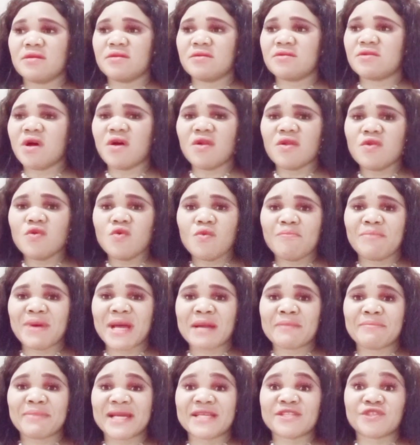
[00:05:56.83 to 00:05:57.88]
Don't look
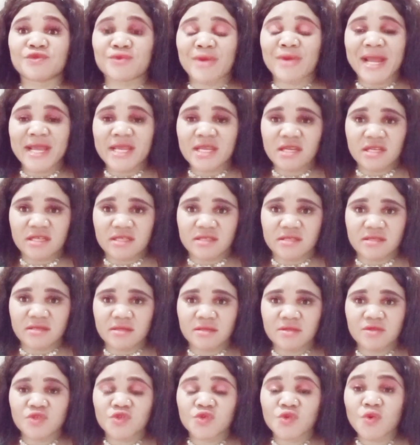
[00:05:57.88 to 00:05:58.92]
back by trying it.
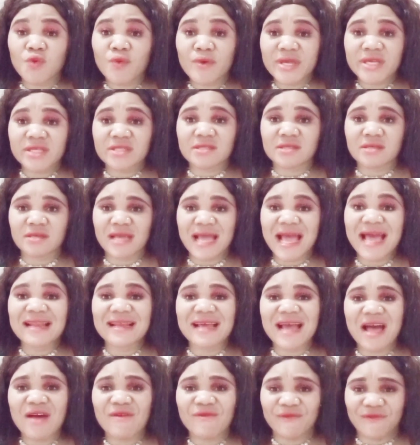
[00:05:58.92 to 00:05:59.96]
Do it and
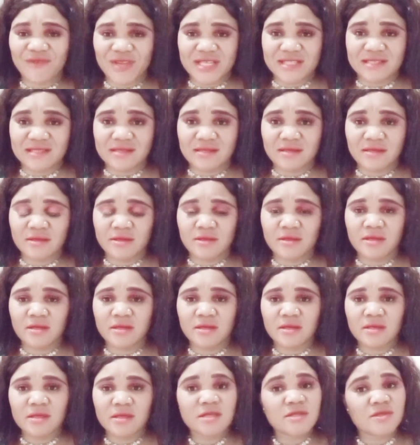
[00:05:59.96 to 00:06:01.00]
have faith.
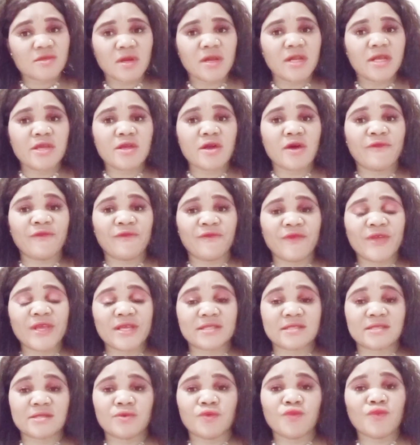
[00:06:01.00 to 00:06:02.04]
It's only your
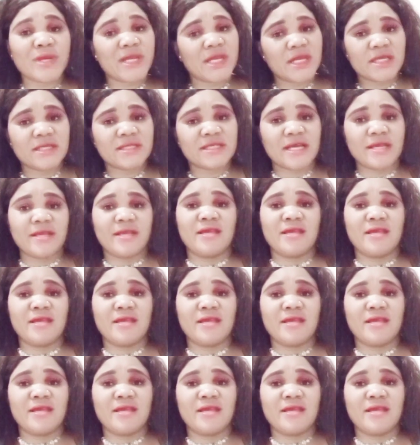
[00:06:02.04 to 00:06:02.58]
faith we needed